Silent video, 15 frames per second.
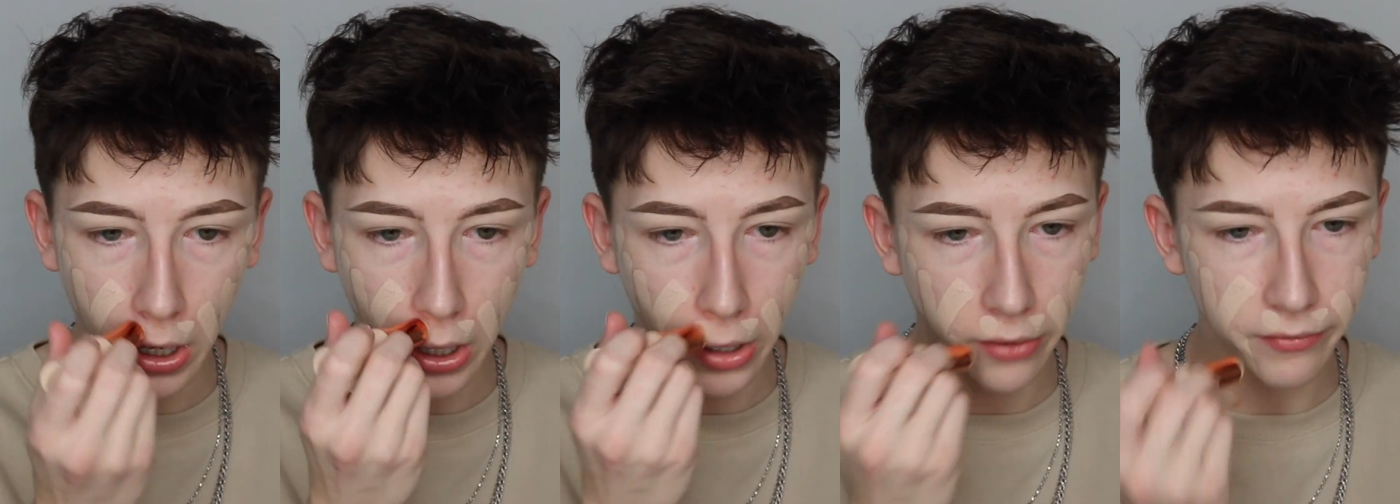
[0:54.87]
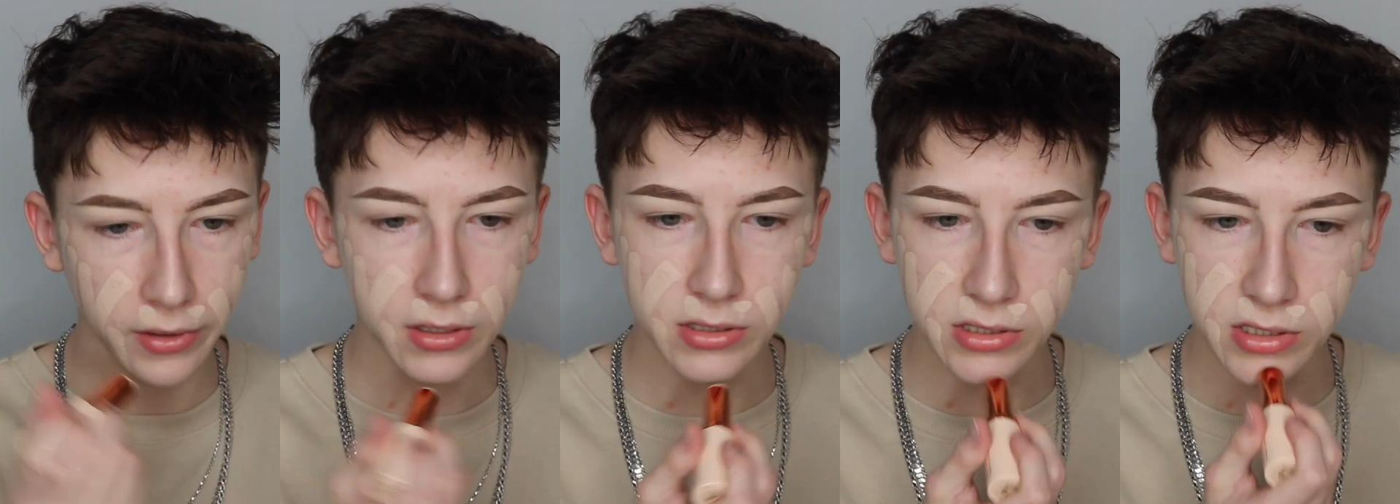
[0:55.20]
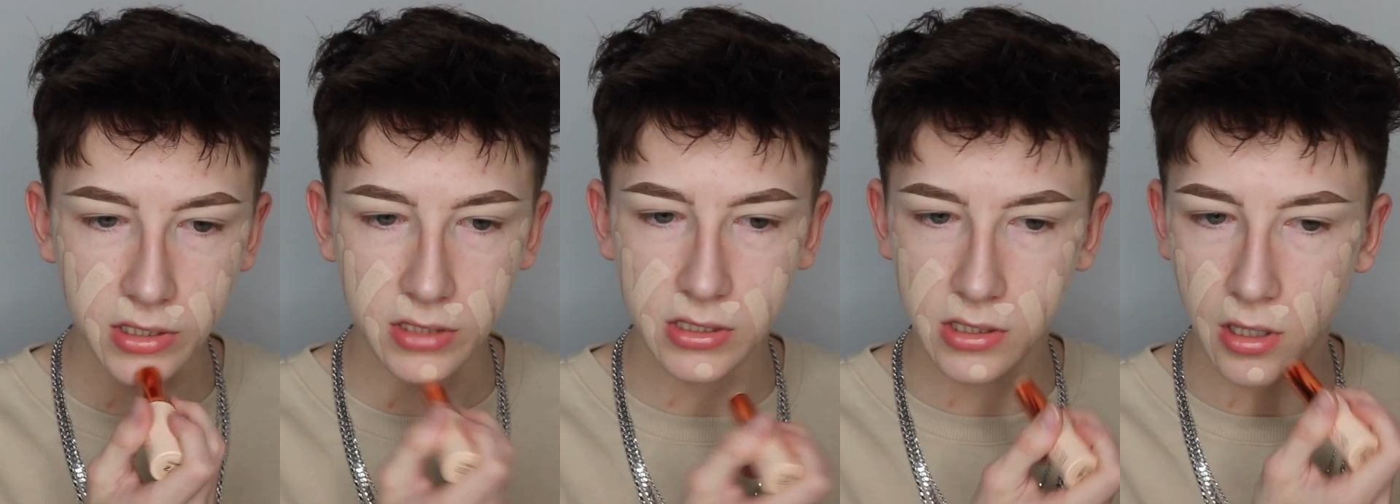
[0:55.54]
of
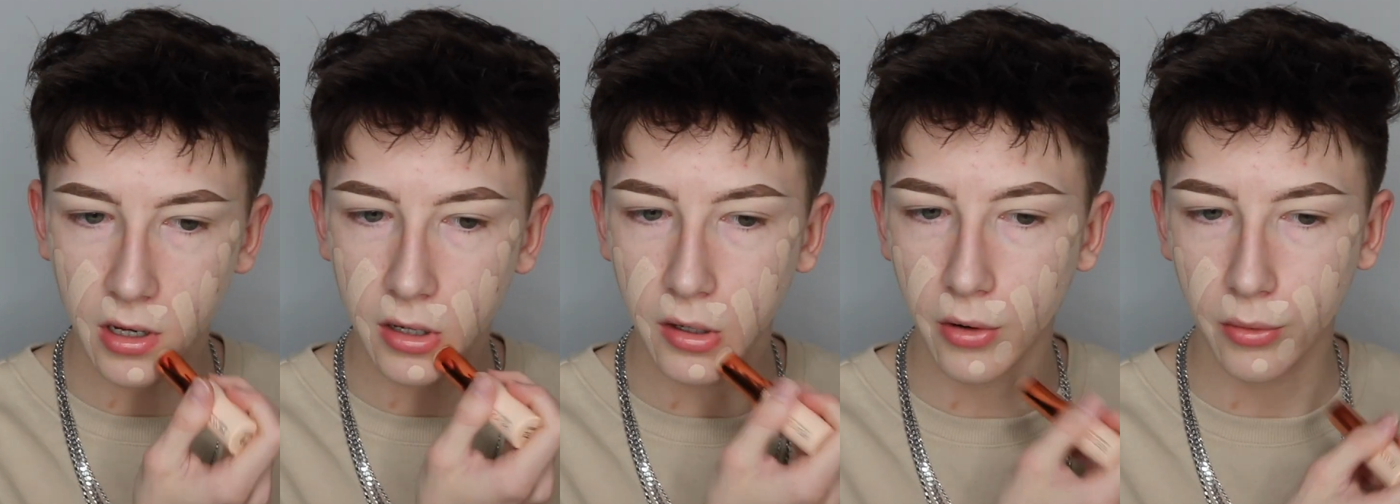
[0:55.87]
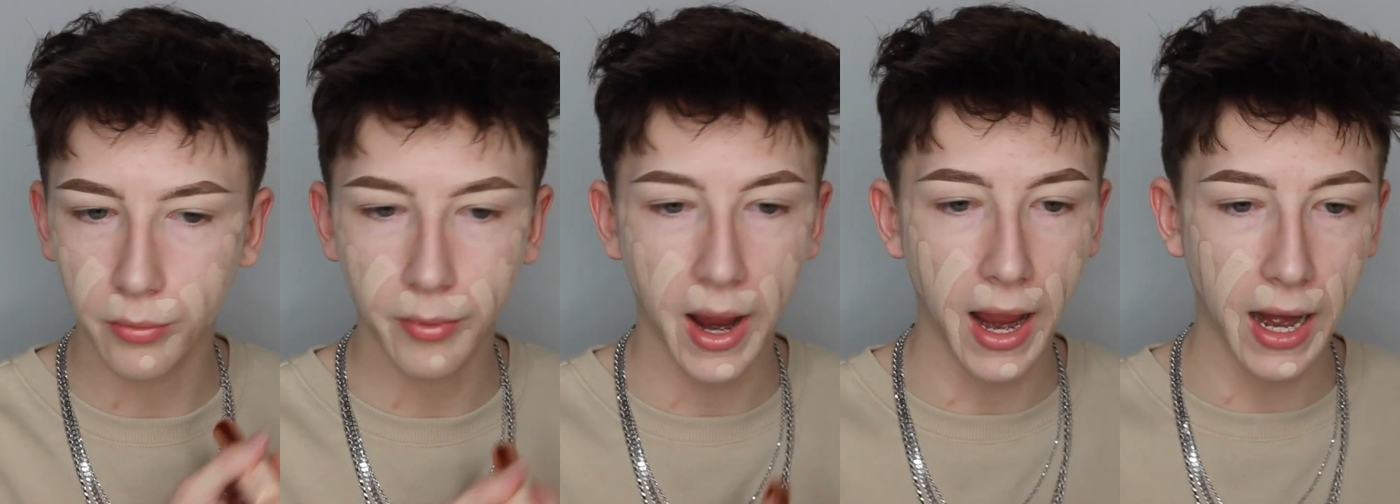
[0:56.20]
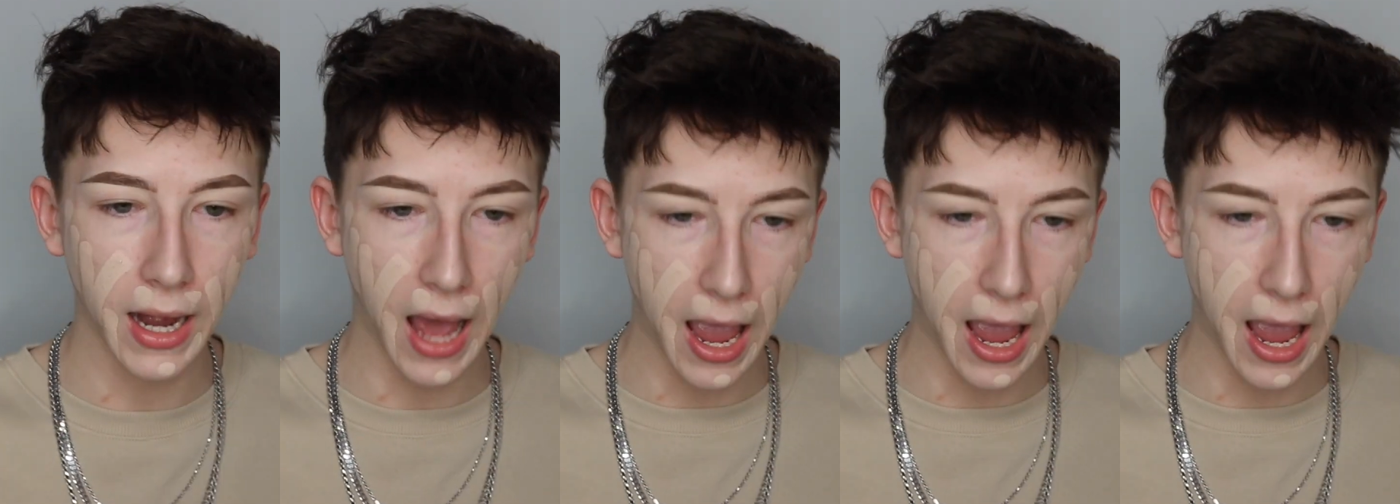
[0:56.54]
sixth grade.